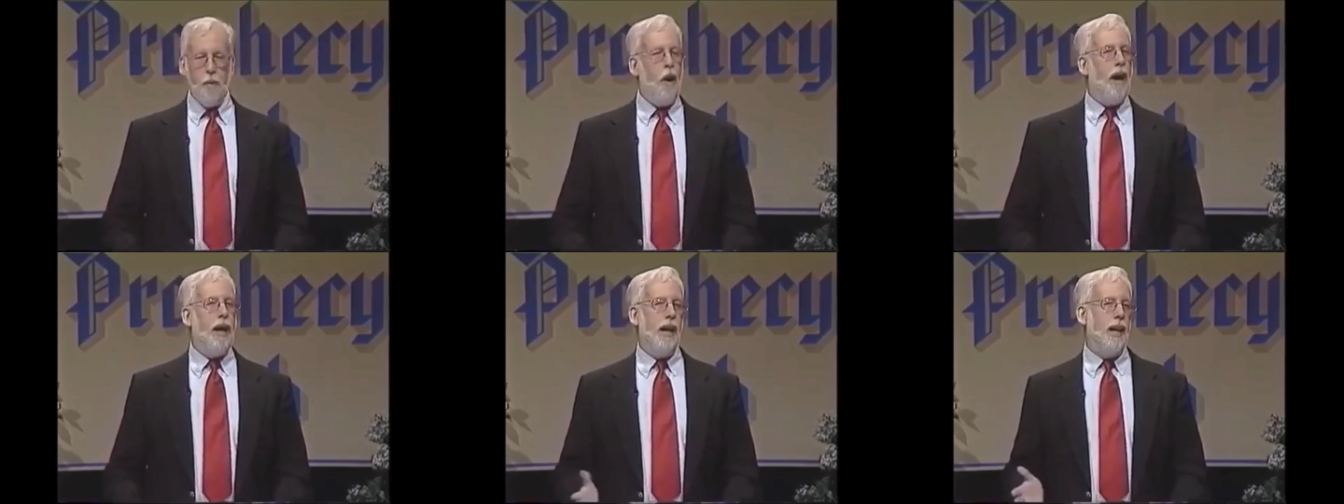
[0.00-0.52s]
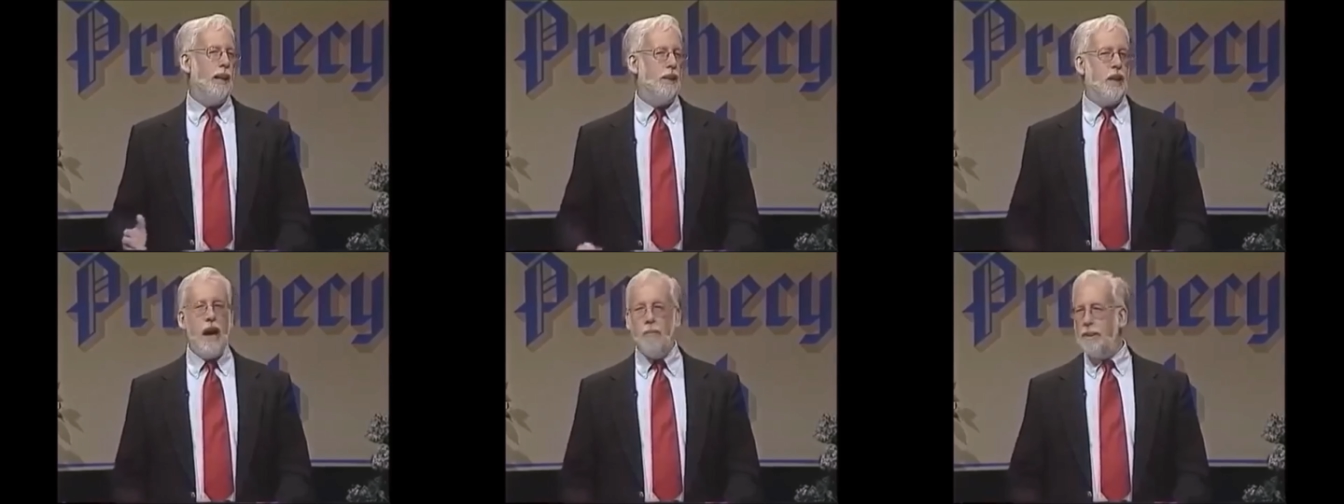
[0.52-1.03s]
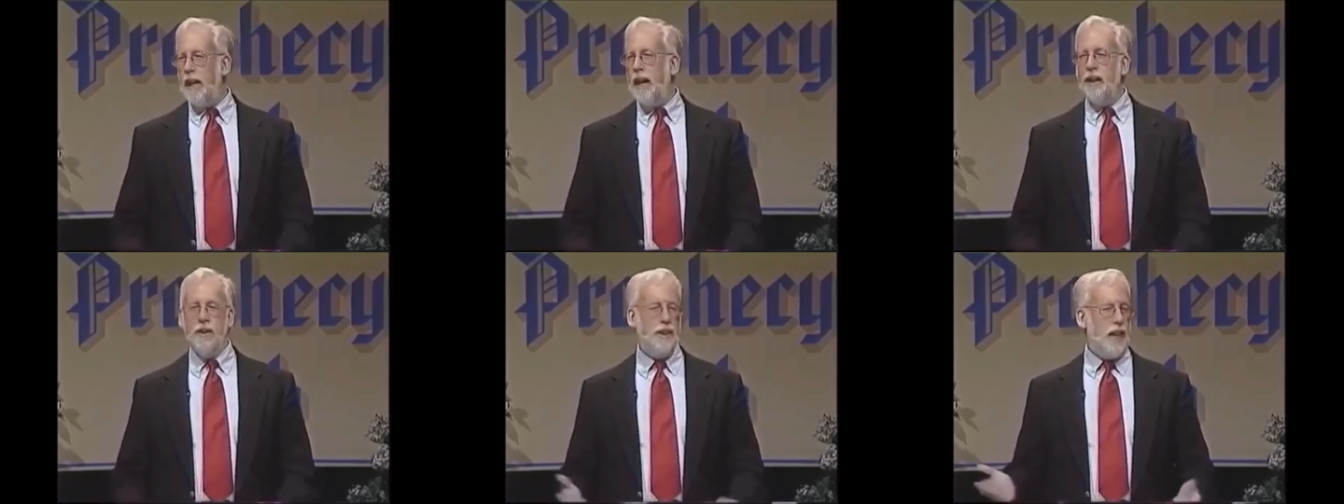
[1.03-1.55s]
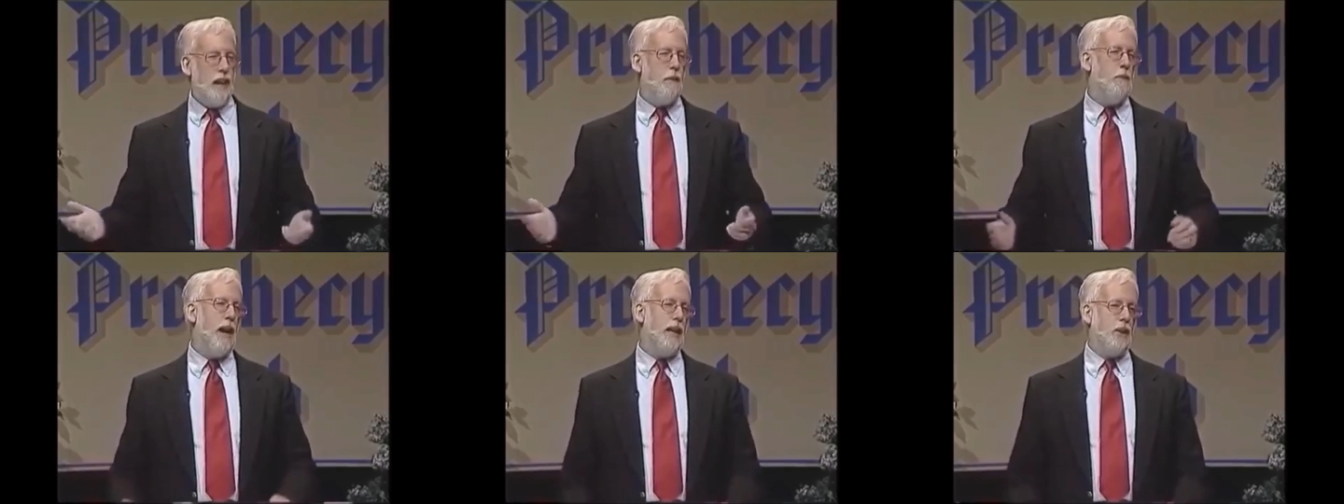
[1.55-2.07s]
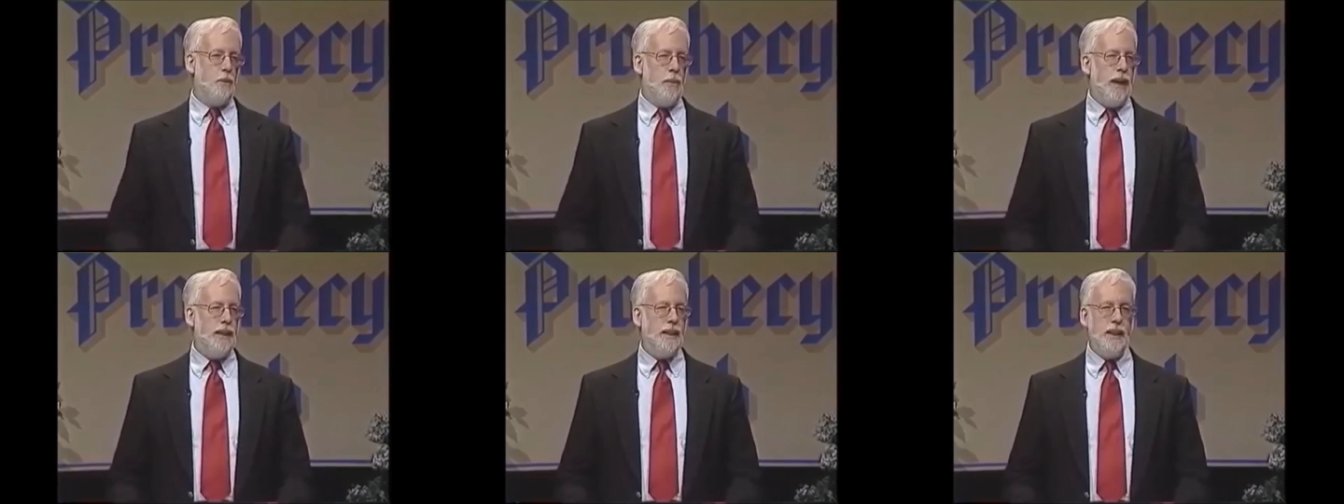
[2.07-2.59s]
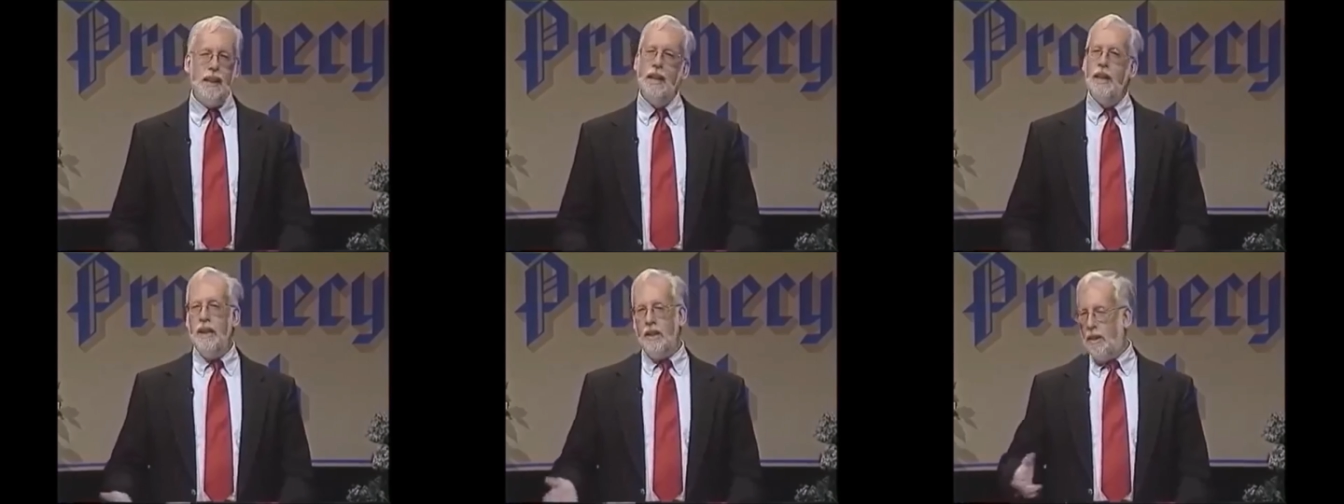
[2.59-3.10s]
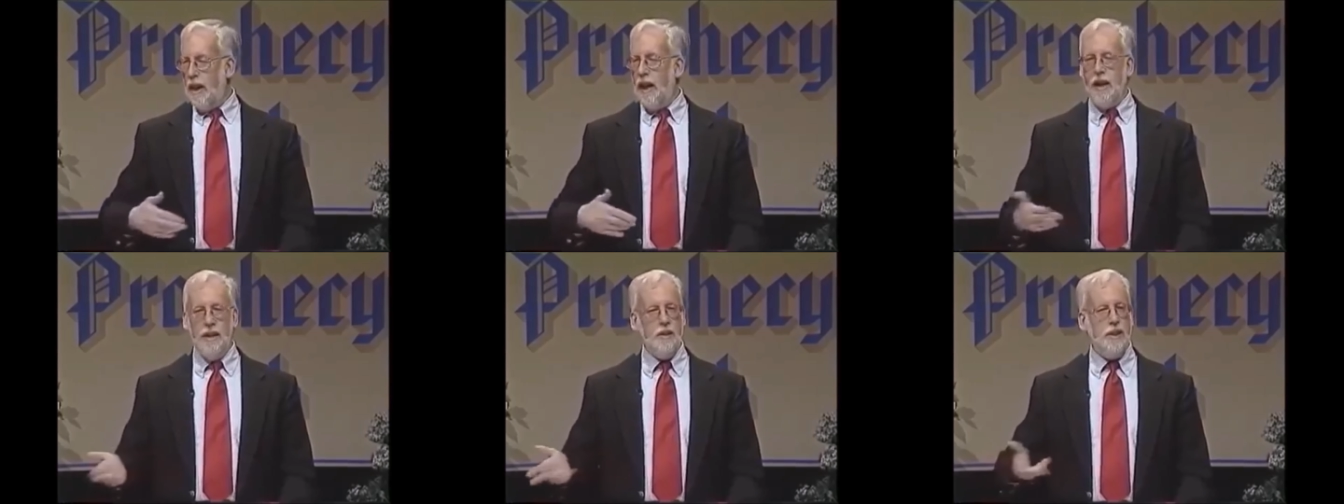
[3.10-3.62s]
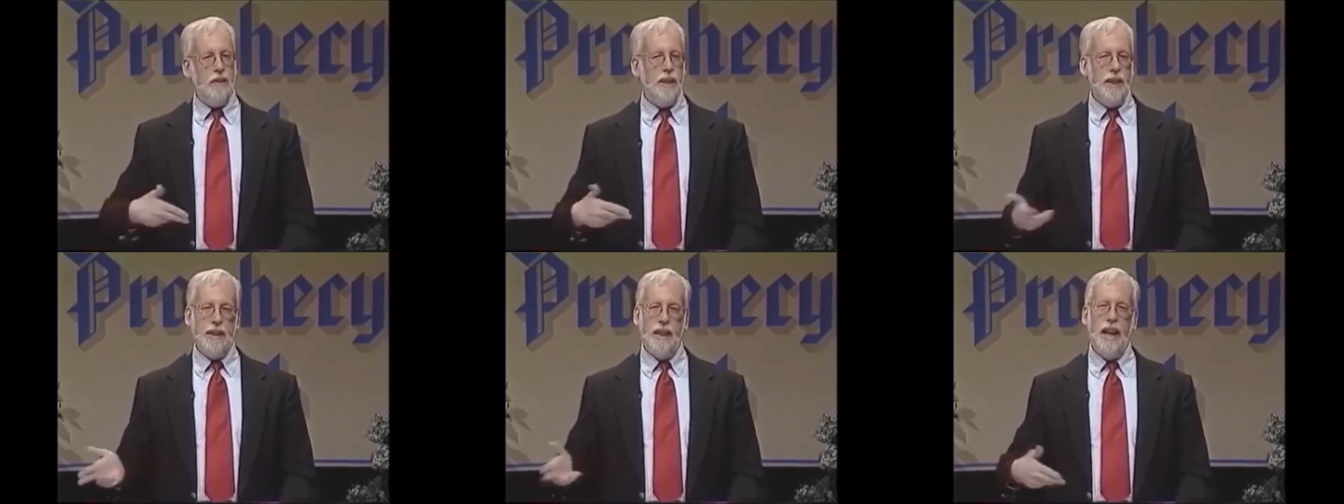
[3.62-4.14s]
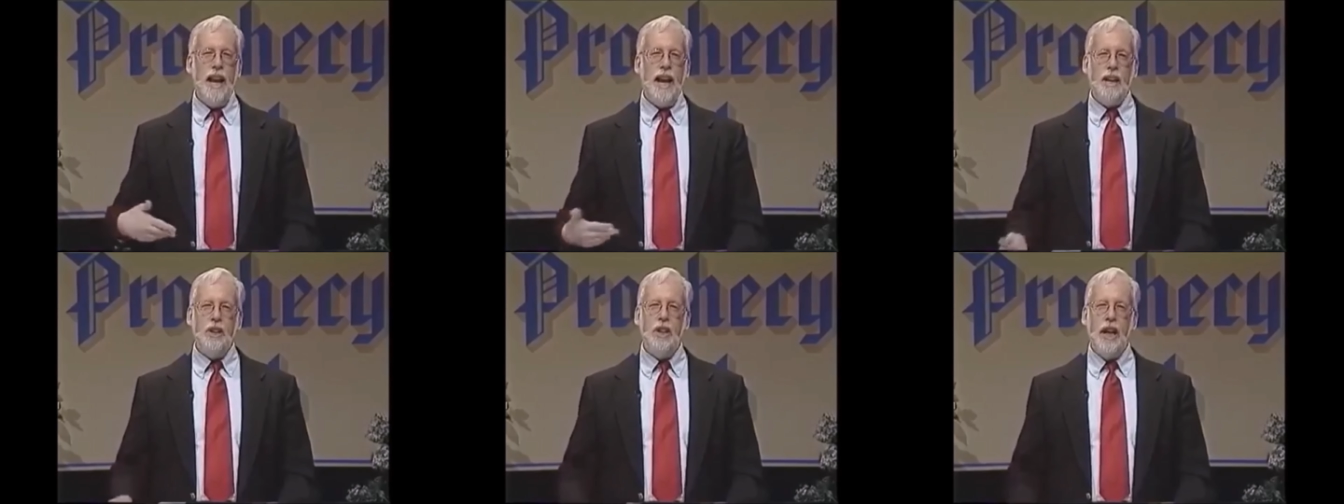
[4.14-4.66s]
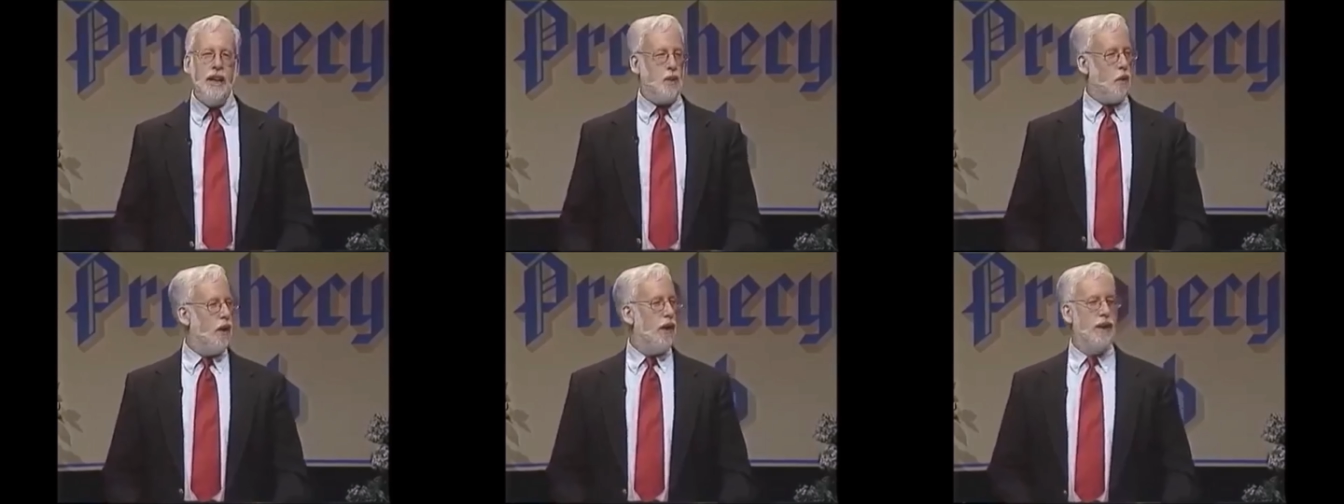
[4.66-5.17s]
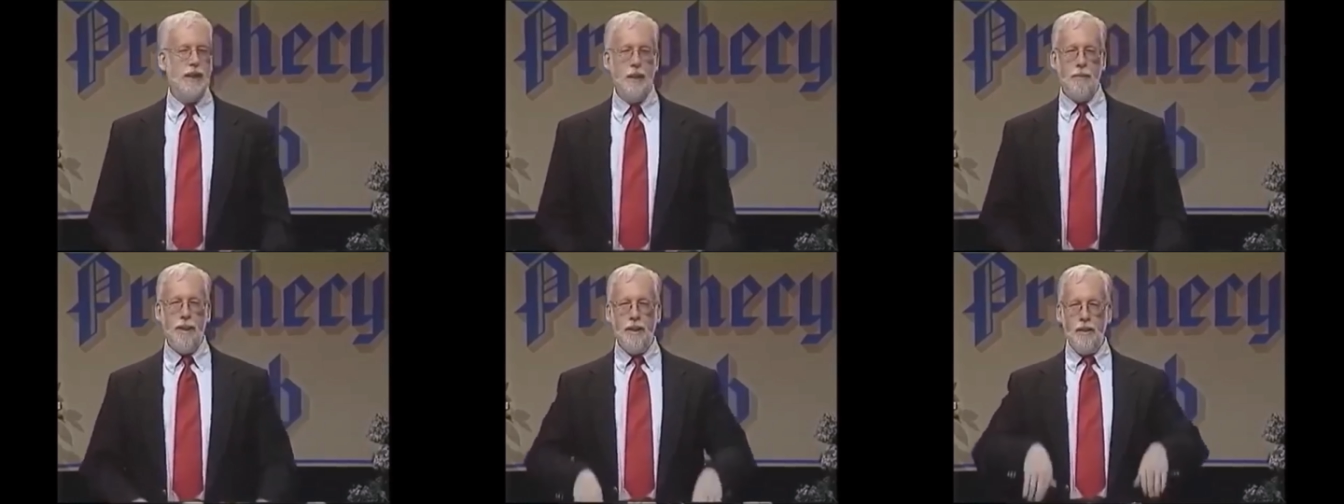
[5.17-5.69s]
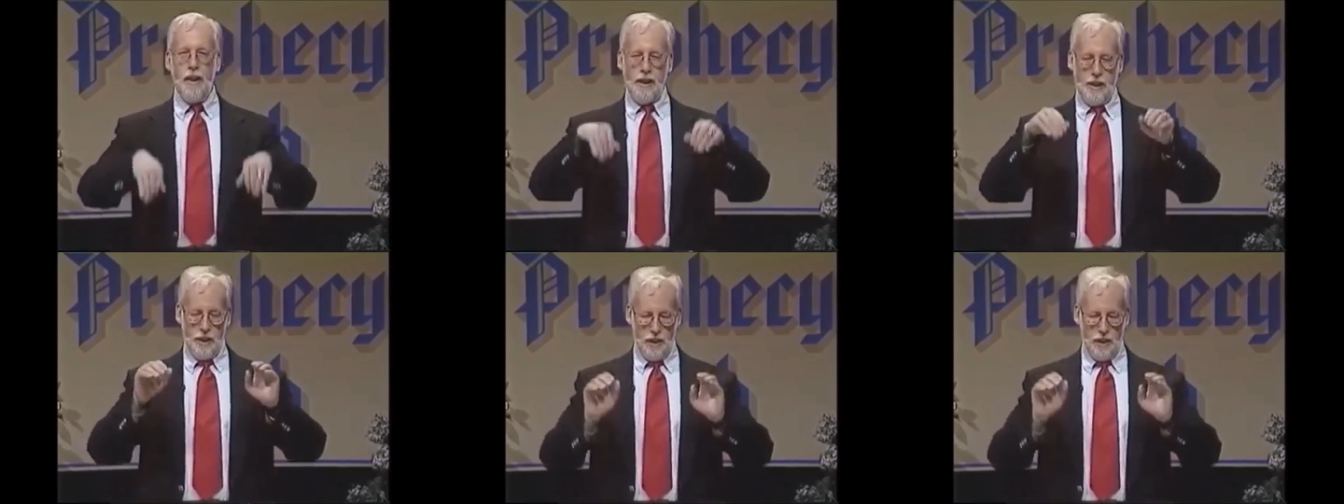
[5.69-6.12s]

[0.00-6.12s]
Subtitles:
You walk into the job site, you say, I'm a master mason. You can either use some of these little handshakes or you can simply do this.